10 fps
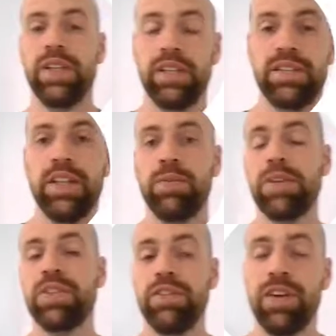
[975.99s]
As said, we
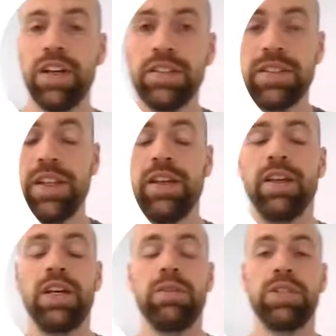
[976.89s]
have a device
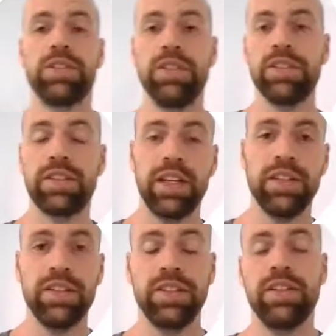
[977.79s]
there which reads
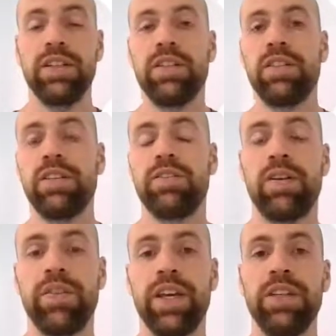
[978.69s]
data
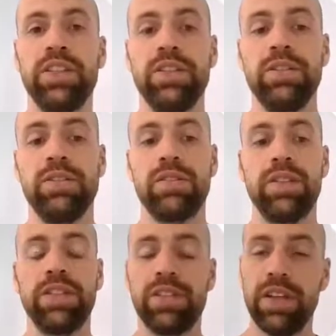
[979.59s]
from the HU,
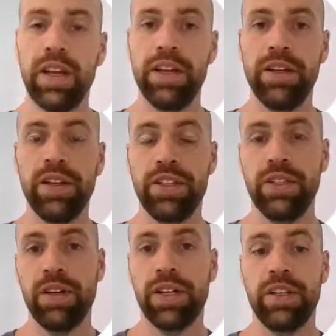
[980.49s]
reads the
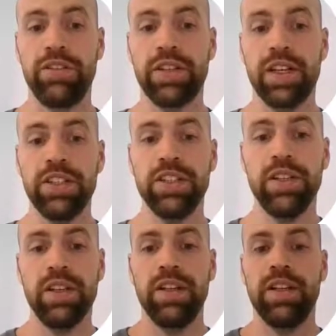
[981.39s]
HU
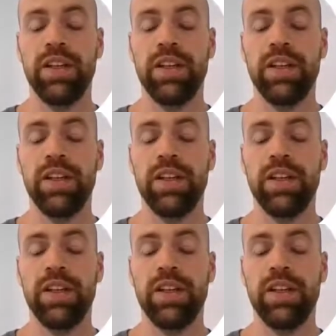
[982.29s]
identification,